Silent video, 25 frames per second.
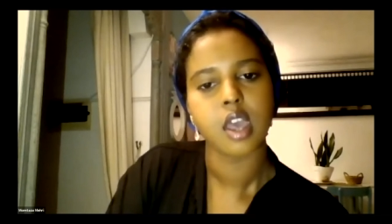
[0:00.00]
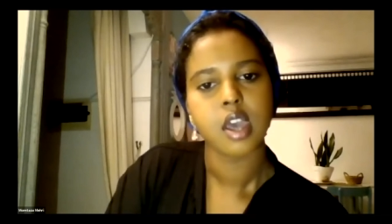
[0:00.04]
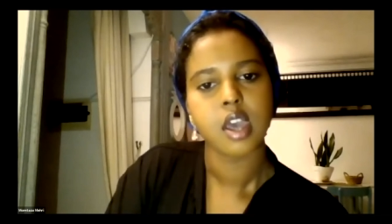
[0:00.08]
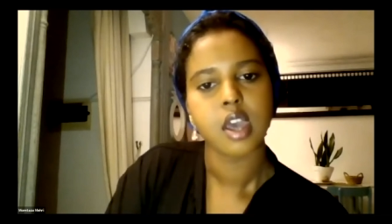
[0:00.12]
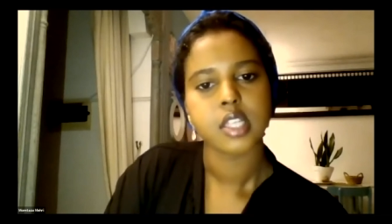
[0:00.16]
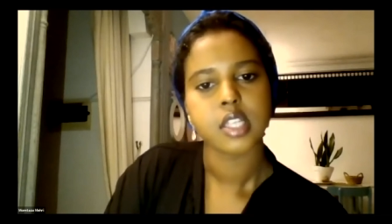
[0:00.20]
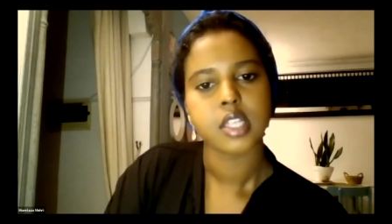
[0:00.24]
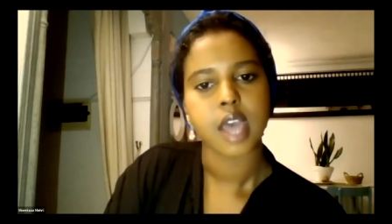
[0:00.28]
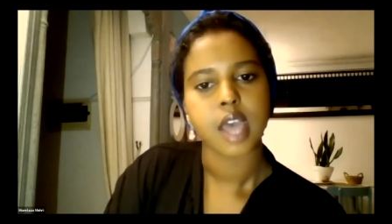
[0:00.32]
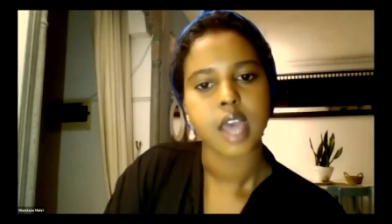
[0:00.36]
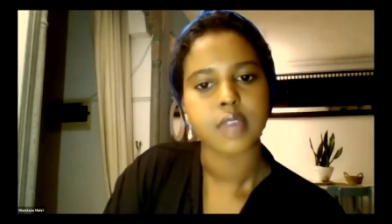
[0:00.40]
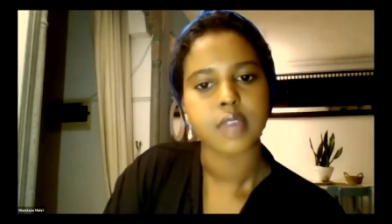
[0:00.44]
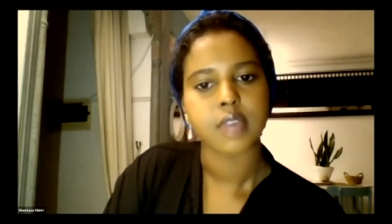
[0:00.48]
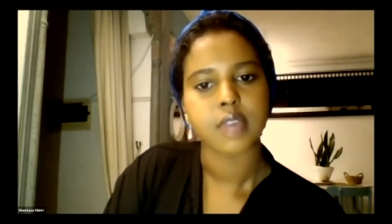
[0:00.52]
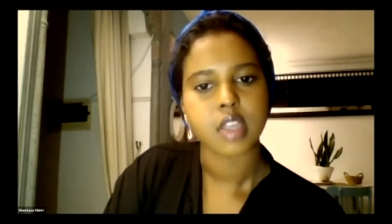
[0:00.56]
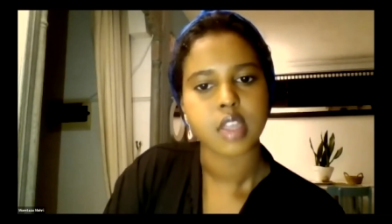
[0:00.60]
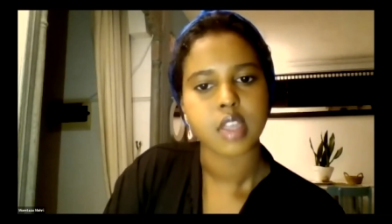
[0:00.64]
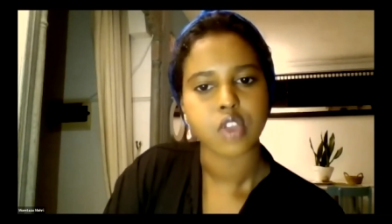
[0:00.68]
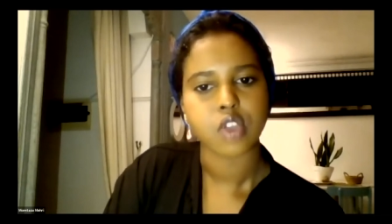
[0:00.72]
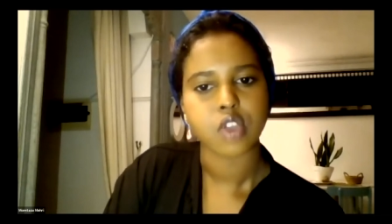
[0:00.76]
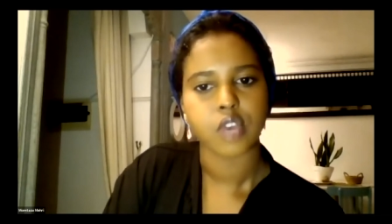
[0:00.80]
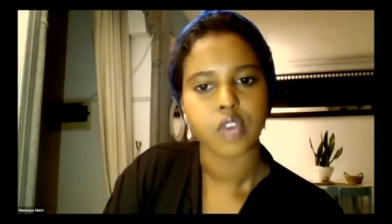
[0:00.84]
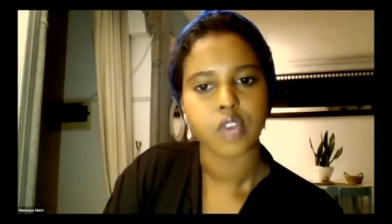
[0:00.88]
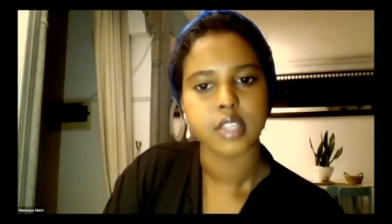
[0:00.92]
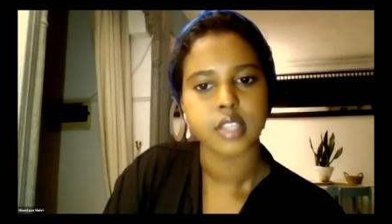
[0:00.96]
to have
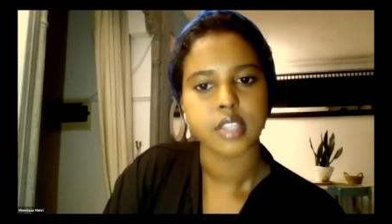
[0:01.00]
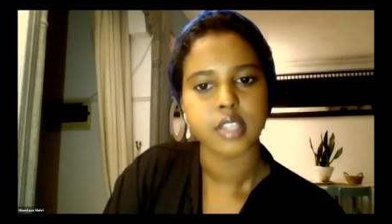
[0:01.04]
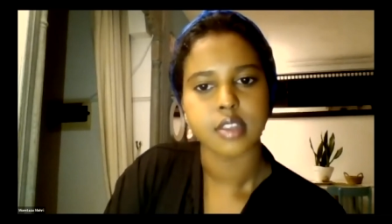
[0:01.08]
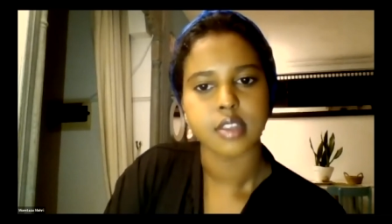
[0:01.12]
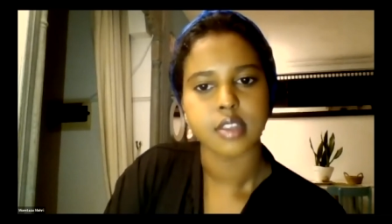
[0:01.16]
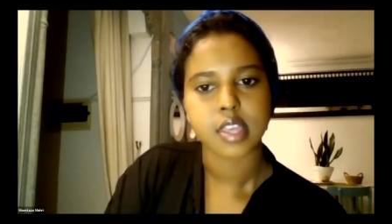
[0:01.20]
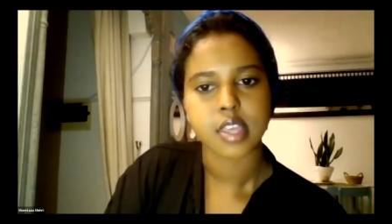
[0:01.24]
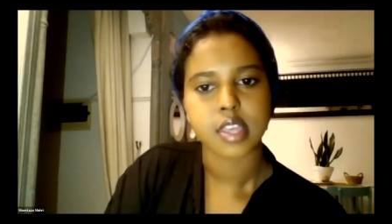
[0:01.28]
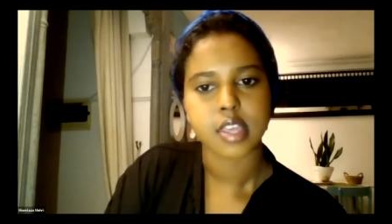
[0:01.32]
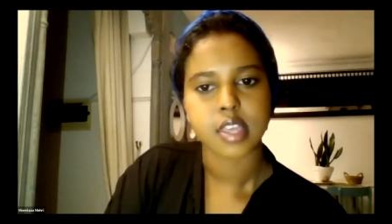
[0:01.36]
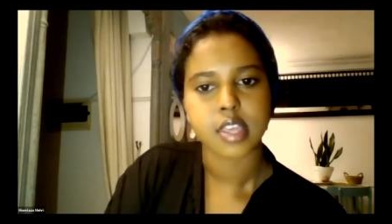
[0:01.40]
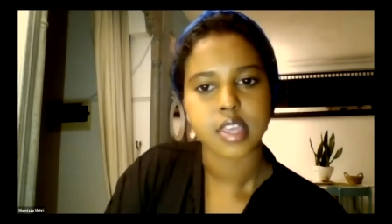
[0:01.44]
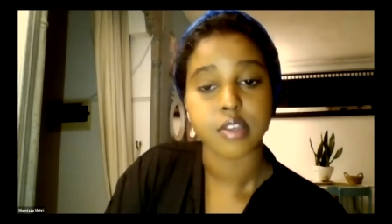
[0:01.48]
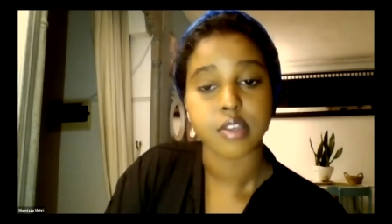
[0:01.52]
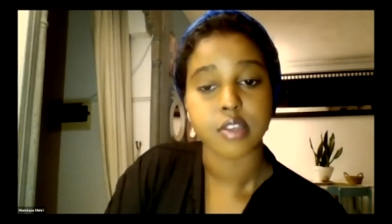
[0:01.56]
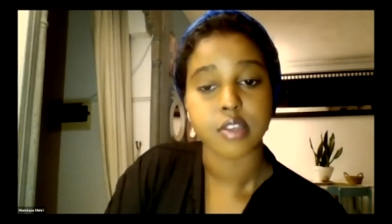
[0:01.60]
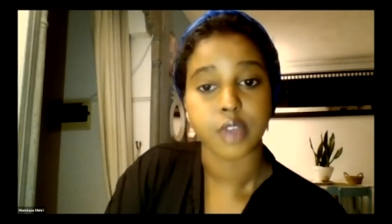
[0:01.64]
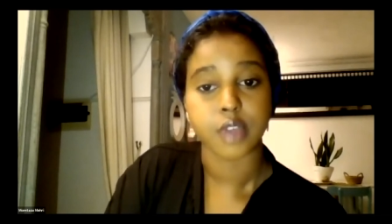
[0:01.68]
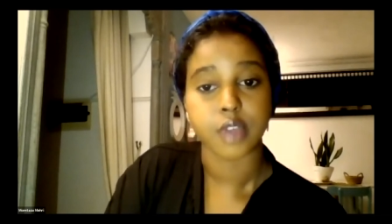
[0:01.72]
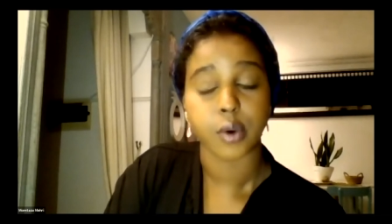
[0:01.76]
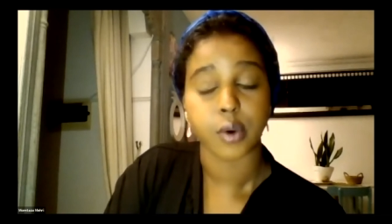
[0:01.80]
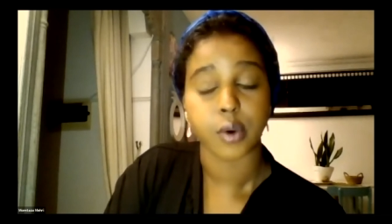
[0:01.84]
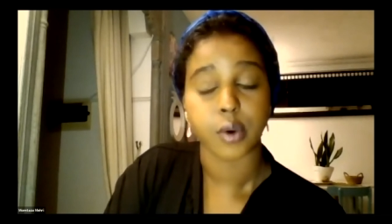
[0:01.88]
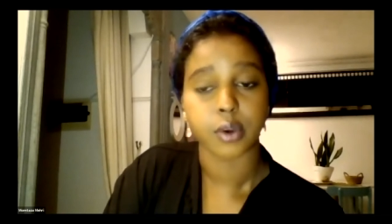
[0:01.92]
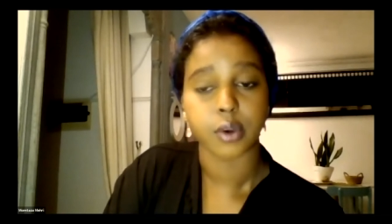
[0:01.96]
exaggerated the size of
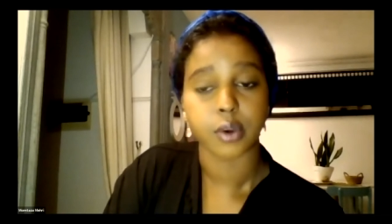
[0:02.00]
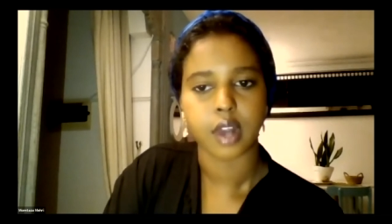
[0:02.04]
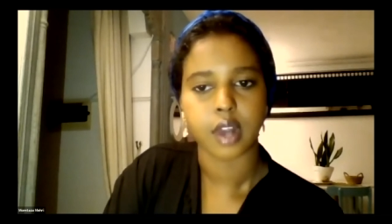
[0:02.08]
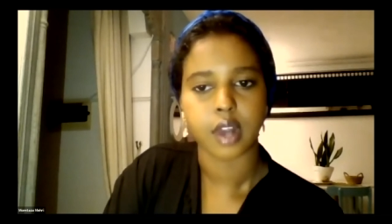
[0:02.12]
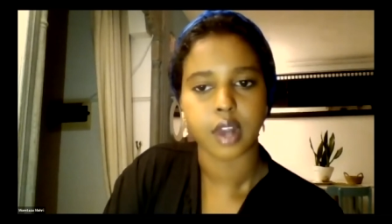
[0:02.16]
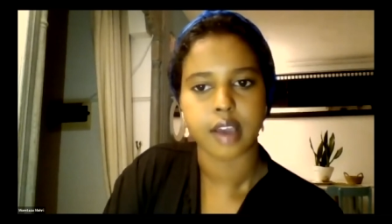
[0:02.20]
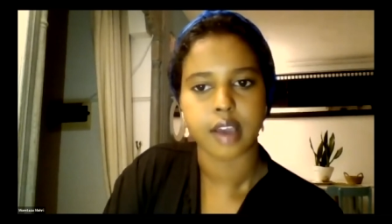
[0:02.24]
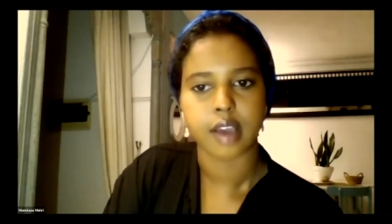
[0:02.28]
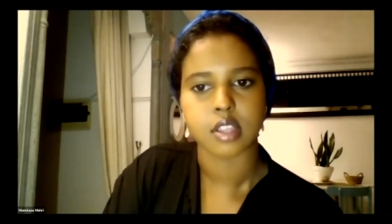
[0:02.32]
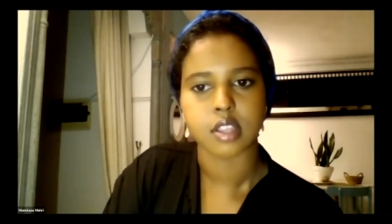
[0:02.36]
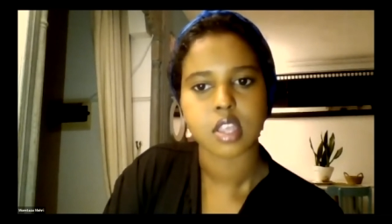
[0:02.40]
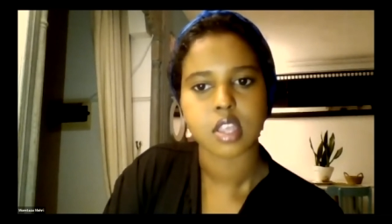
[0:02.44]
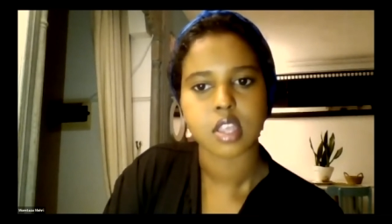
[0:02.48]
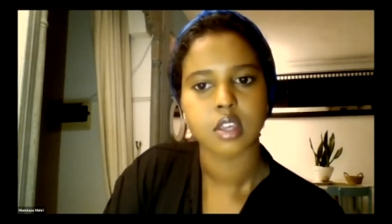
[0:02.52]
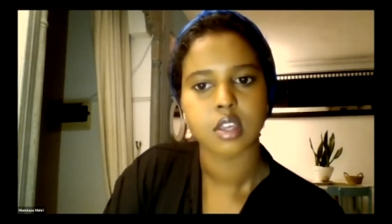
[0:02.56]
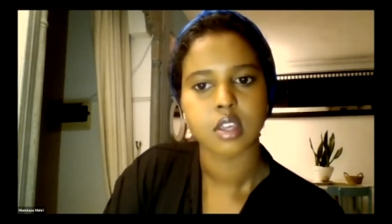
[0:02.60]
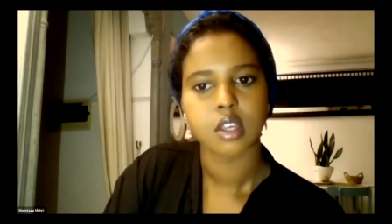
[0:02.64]
their own clans.